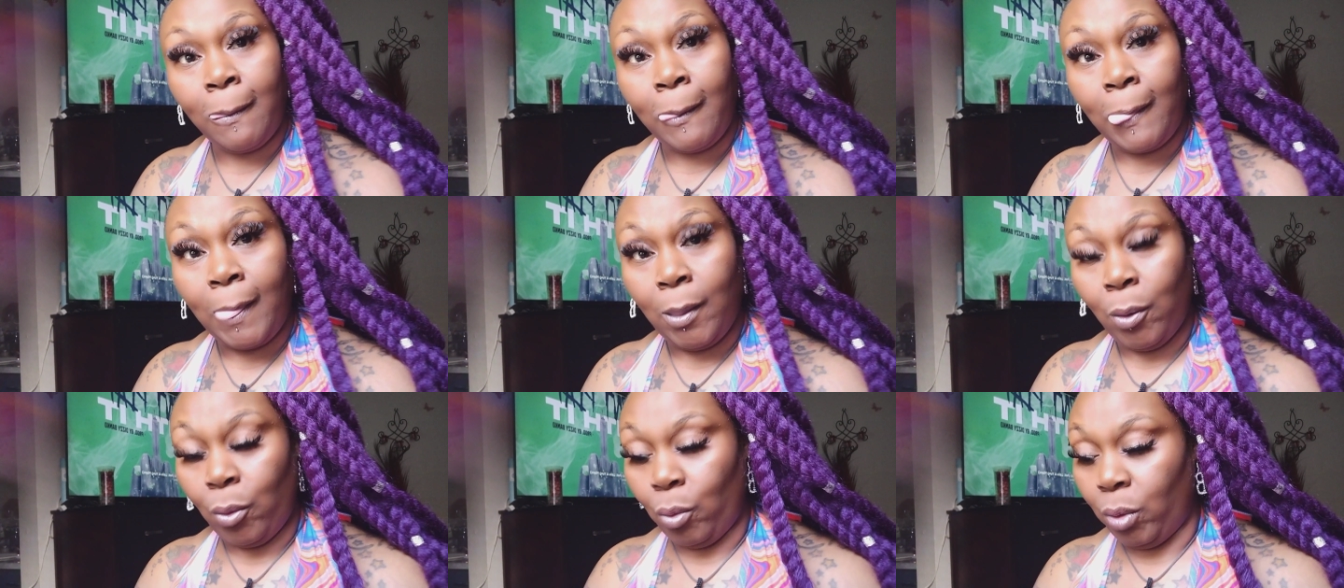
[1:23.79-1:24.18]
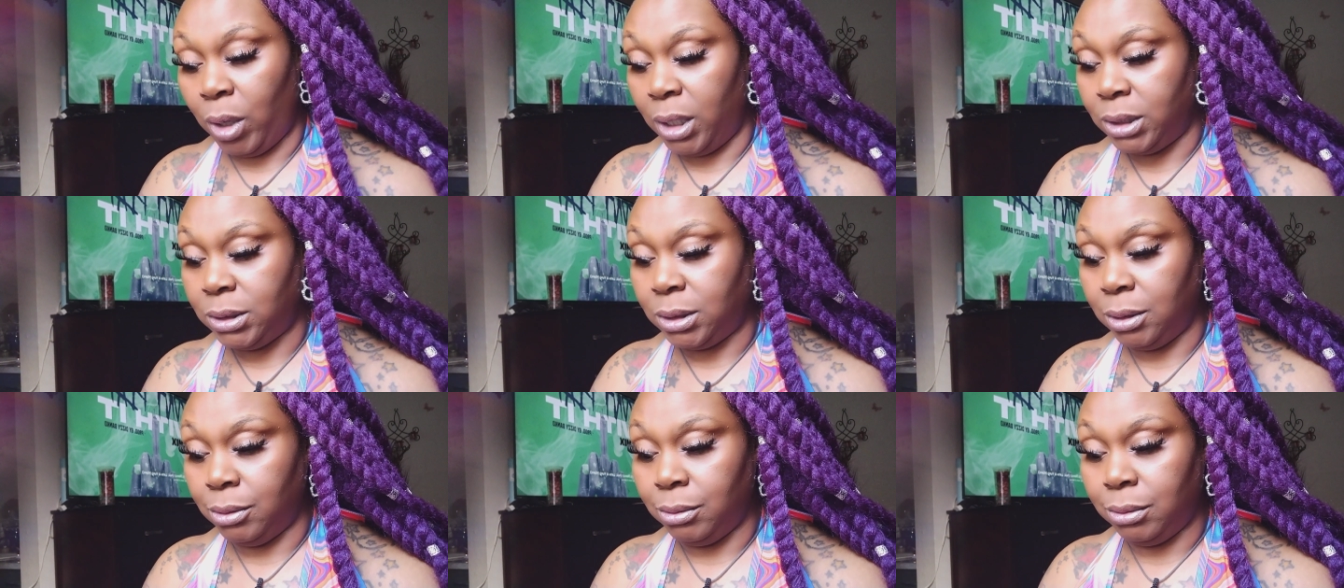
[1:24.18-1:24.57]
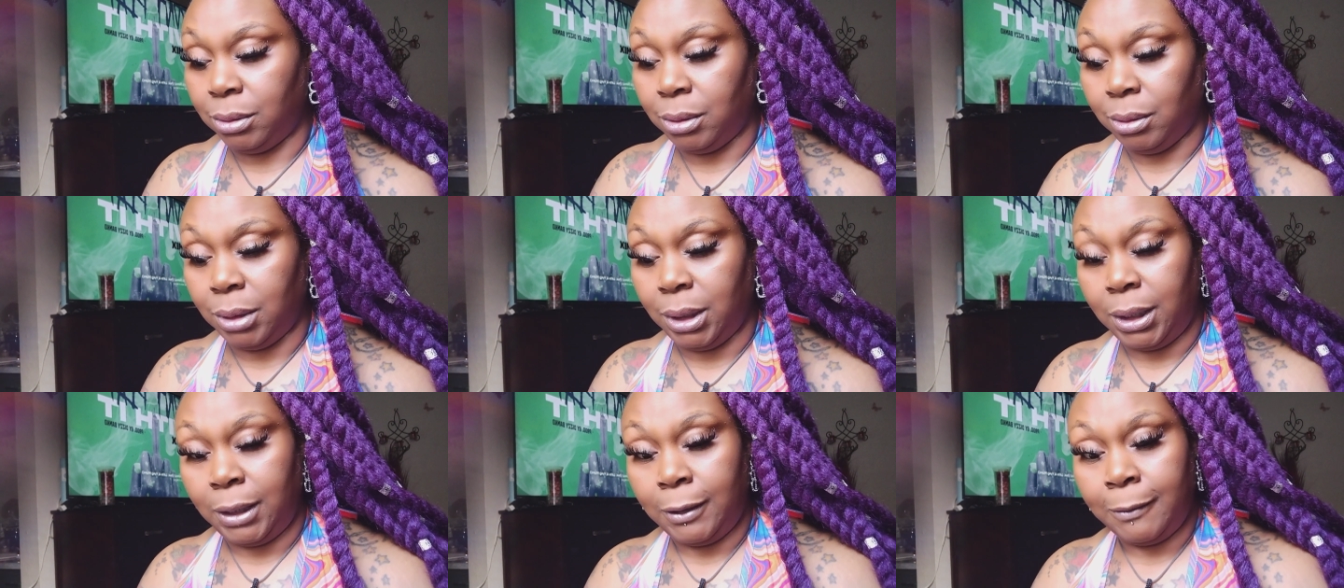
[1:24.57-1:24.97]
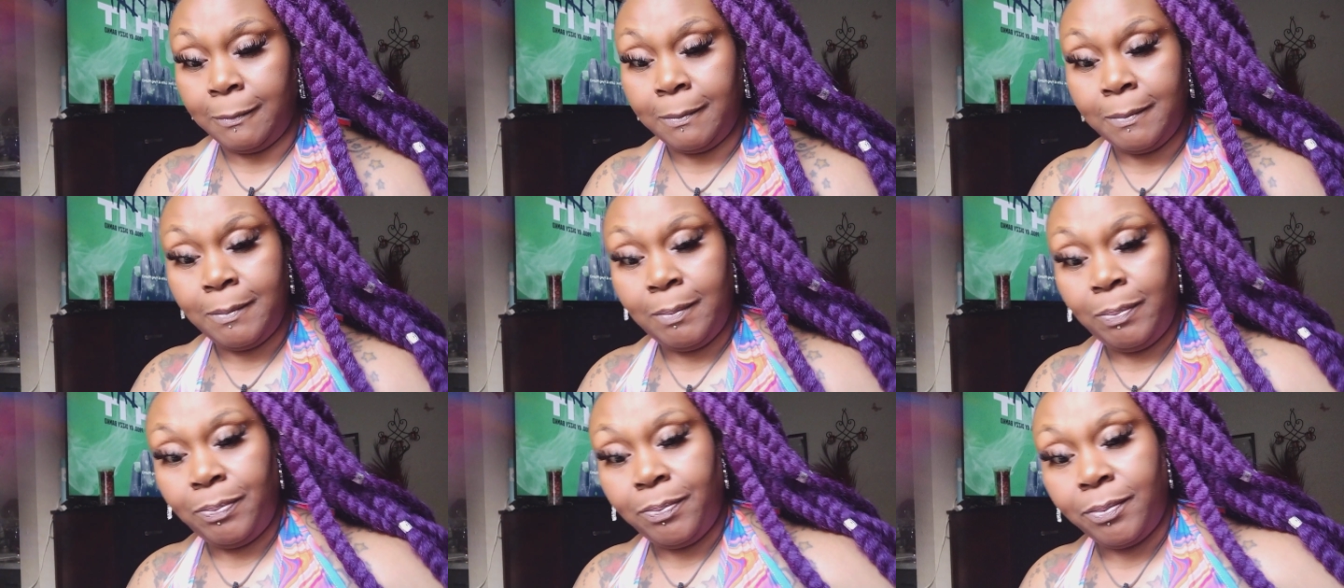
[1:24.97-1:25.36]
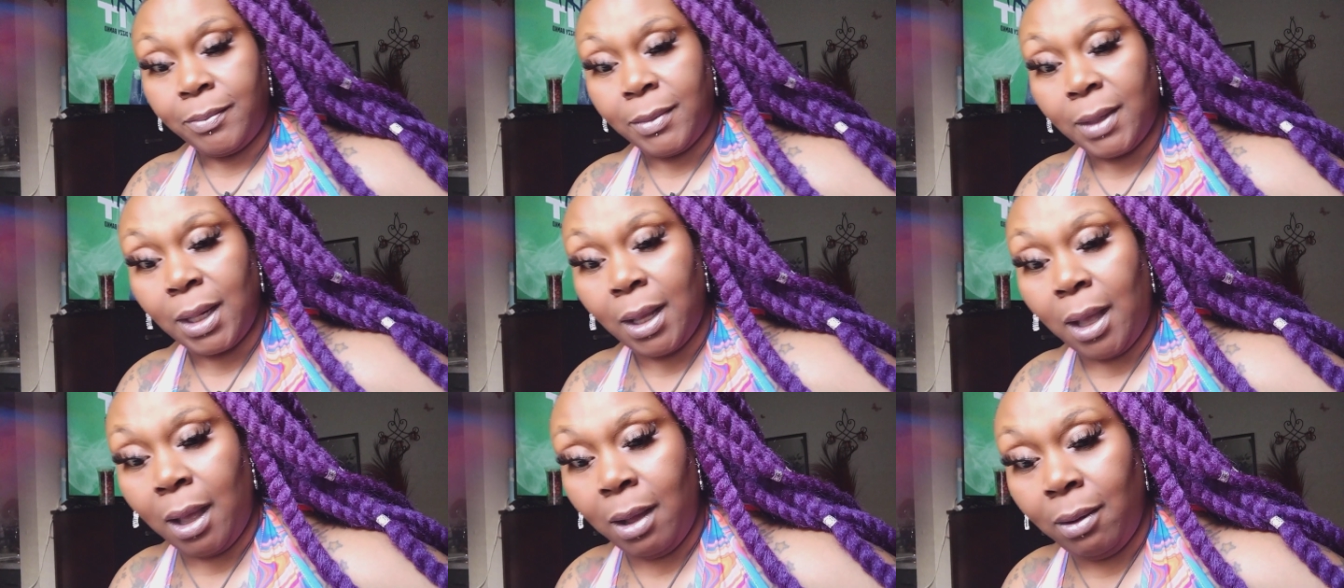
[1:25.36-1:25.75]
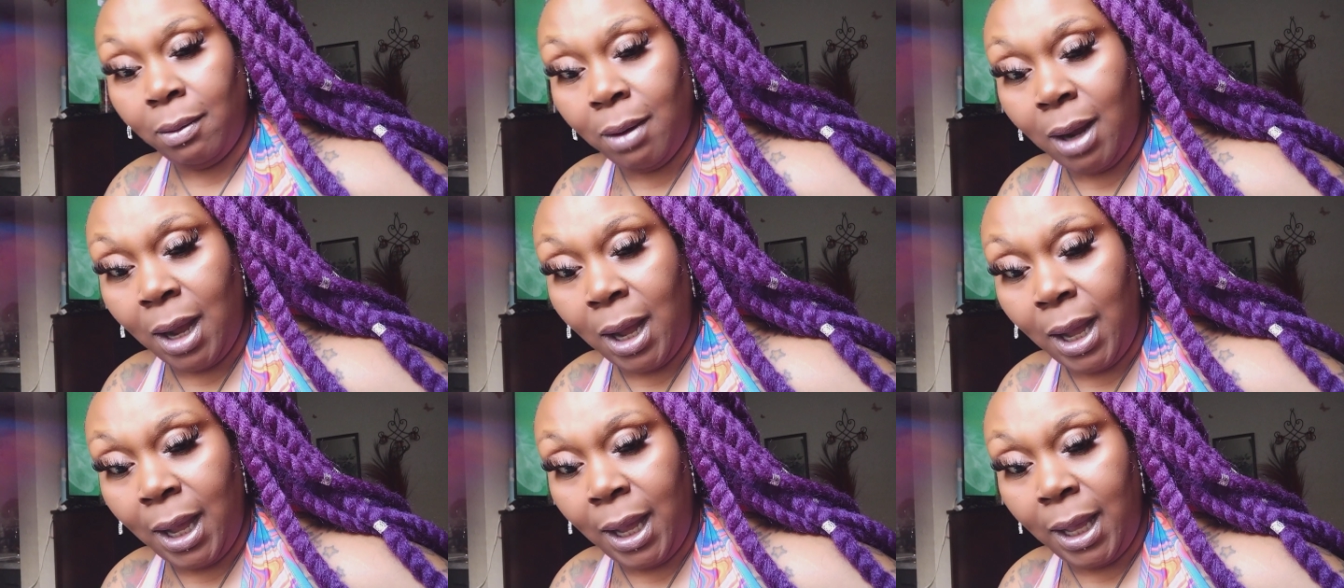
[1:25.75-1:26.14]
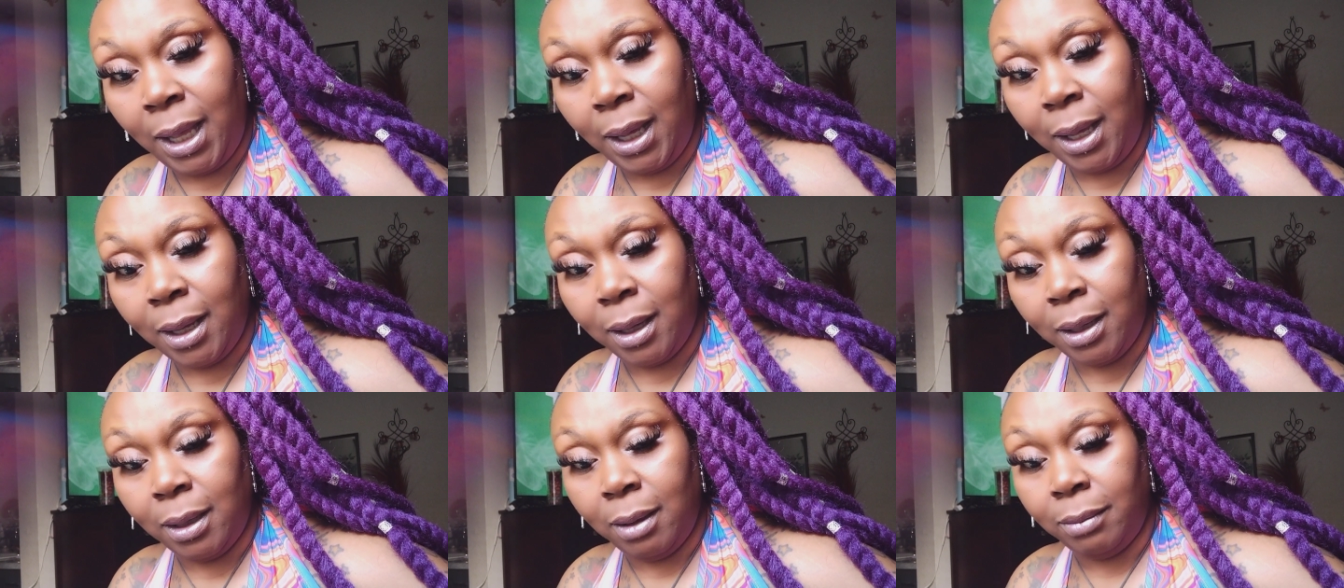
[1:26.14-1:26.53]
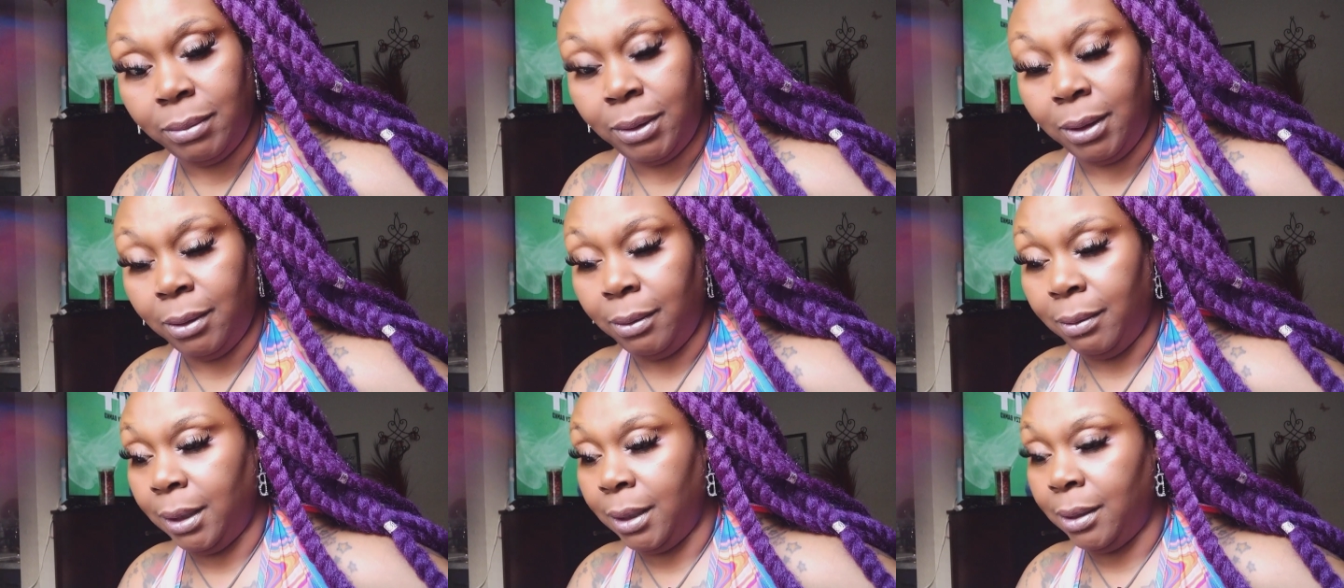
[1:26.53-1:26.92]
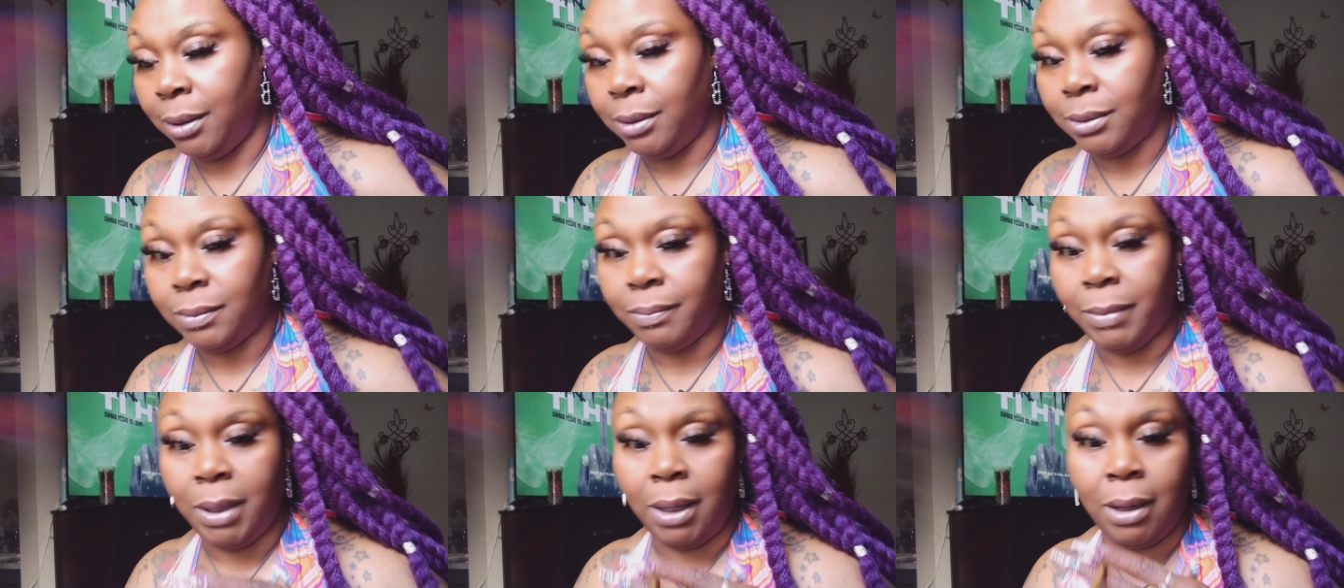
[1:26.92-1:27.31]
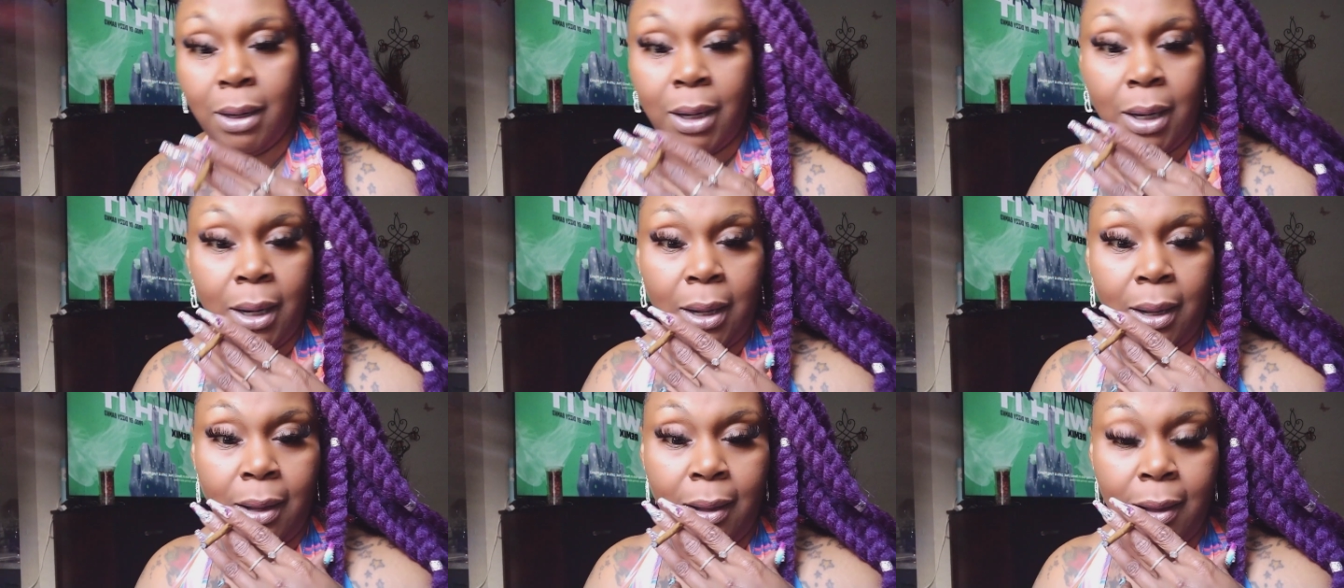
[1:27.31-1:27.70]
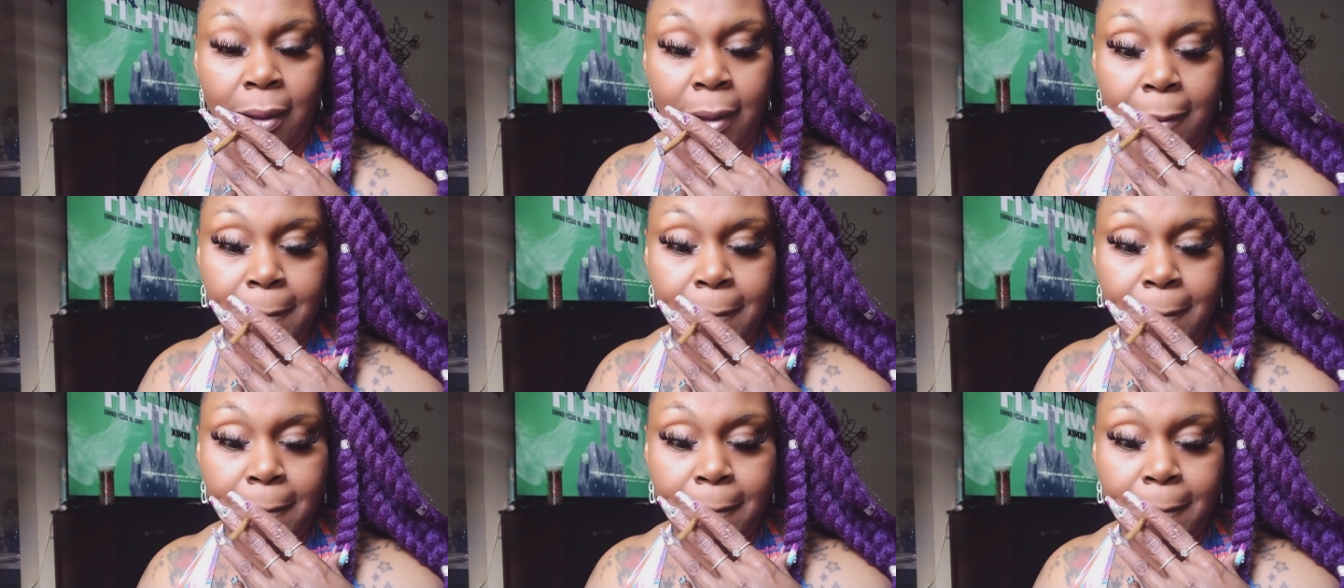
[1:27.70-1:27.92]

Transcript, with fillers: One, two, three. All right, come through his bird.